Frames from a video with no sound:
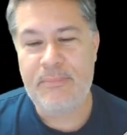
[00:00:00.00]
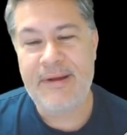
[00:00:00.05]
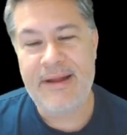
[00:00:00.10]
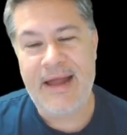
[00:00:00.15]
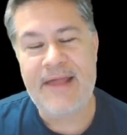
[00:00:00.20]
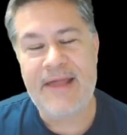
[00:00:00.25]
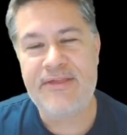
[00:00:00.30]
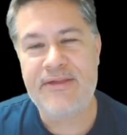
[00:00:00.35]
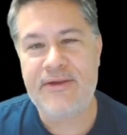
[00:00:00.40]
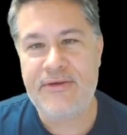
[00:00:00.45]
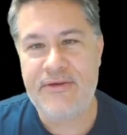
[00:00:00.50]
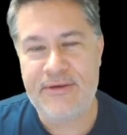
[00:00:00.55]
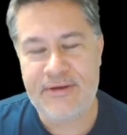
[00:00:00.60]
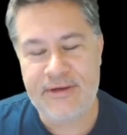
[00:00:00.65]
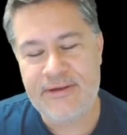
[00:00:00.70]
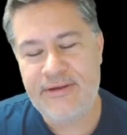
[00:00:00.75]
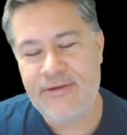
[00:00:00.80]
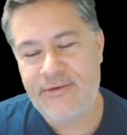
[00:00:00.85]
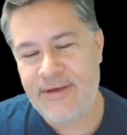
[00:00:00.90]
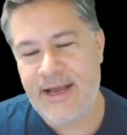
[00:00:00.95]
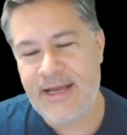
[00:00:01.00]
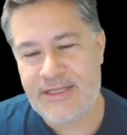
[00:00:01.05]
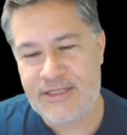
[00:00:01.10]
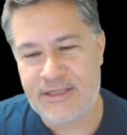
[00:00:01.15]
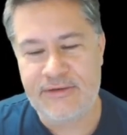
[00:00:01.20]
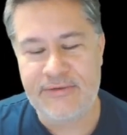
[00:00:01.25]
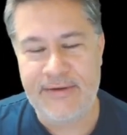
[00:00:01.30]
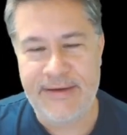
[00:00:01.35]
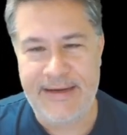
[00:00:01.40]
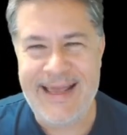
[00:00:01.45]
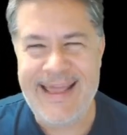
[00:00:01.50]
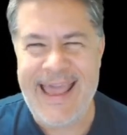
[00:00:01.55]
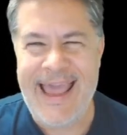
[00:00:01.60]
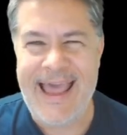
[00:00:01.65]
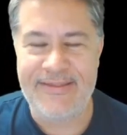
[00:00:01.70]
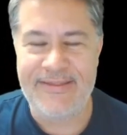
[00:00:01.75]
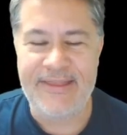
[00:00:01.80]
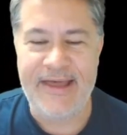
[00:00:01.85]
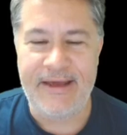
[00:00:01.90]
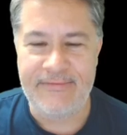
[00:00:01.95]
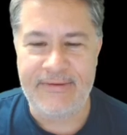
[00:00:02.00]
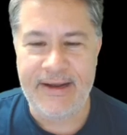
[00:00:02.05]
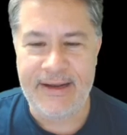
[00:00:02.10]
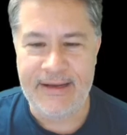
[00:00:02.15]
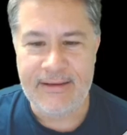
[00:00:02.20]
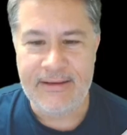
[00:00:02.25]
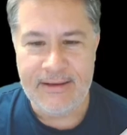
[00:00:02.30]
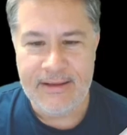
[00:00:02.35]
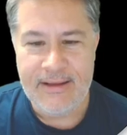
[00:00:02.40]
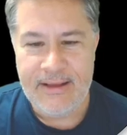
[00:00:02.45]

but I think you guys agreed. I had that, right?